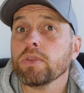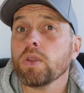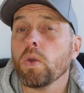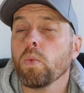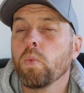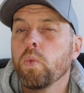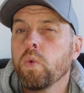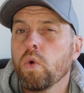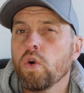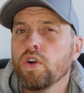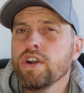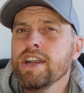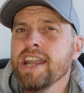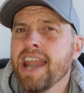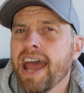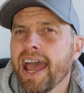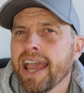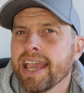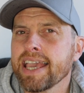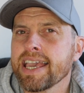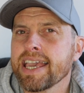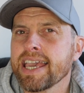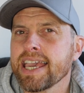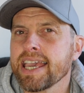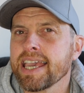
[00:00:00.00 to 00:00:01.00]
Would
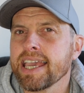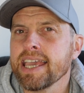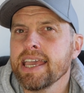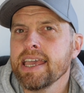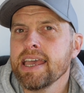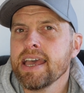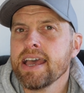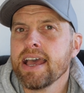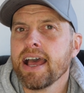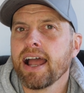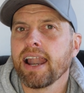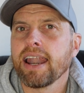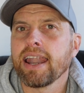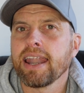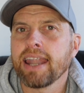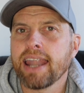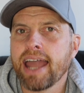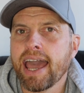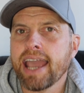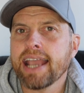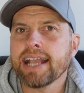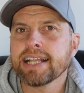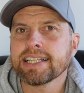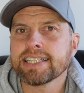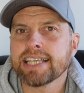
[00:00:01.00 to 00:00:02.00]
Nike
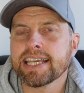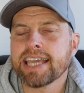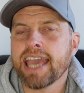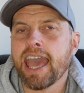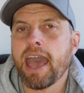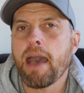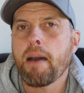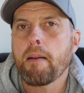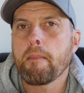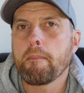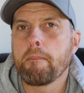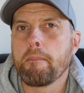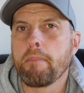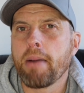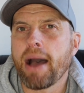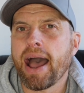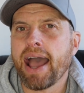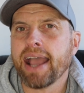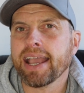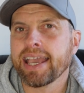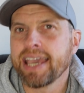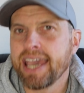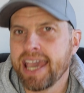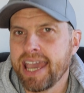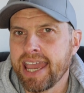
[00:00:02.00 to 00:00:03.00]
like to get
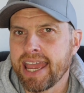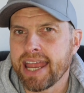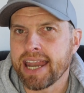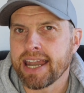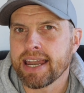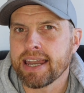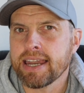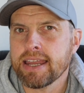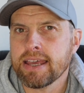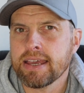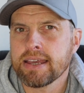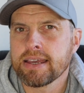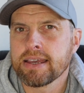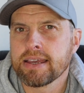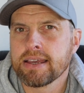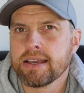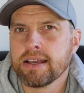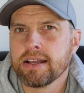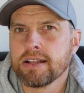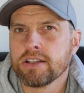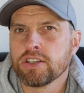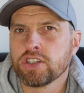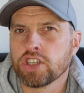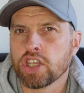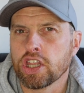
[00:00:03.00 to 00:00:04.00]
back in
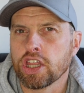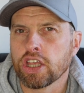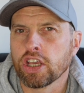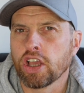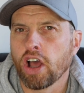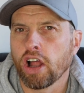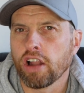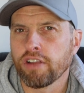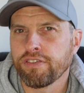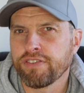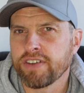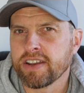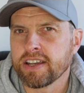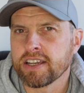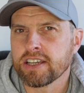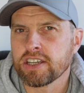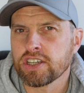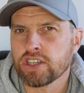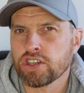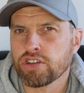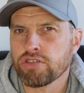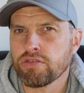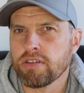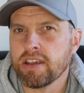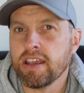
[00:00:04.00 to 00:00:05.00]
to the golf
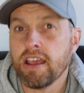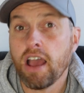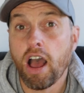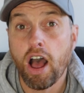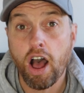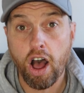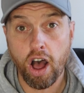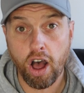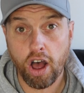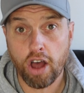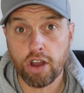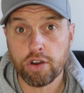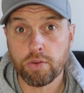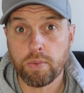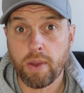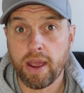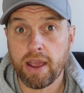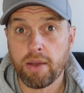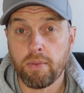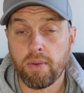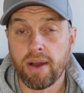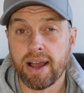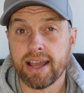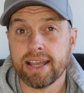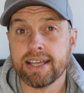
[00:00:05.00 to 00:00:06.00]
industry,
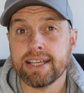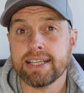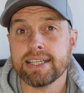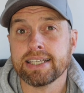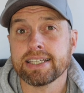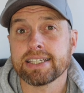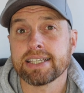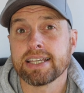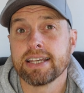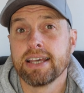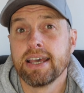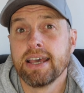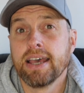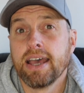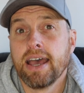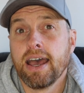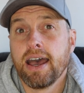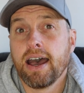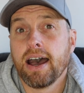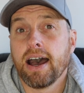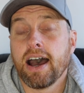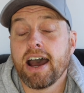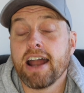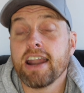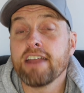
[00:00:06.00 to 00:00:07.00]
hardware-wise?
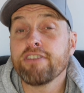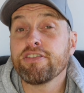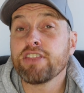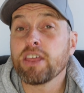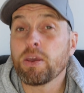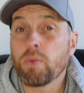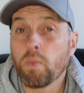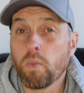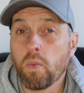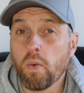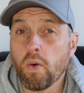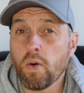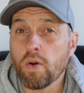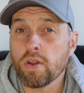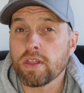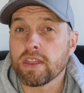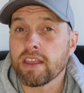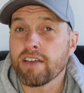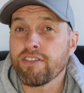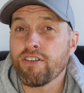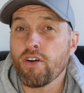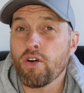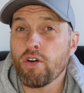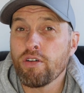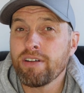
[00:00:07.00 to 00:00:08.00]
And if they would,
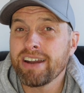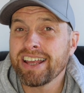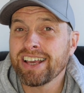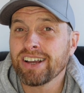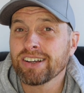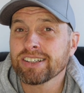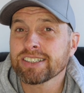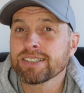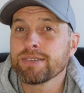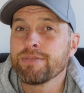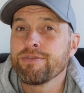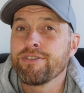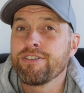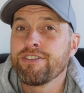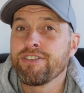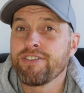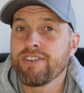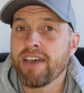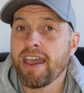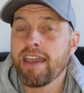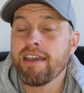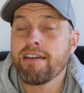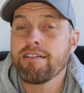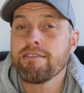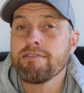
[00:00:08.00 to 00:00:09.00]
they've already got some
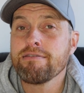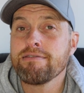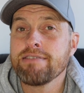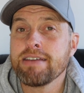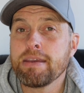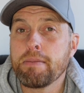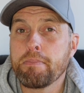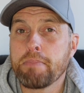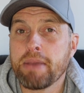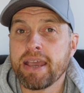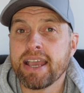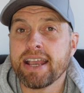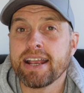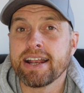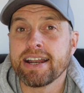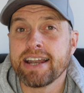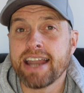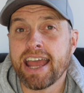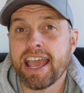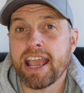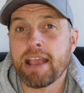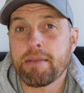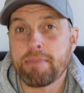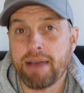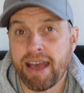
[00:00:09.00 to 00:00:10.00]
very big
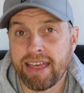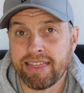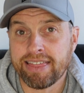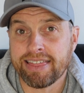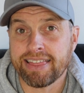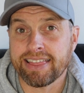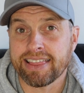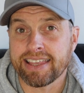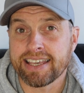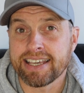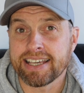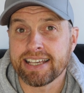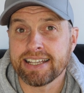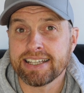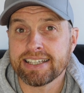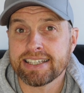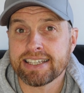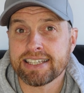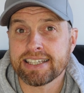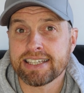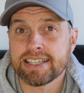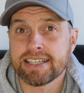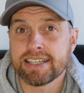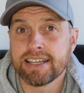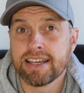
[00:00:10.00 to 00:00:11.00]
name
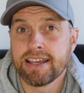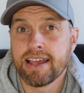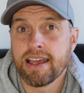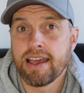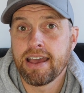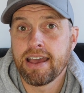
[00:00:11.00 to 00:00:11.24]
athletes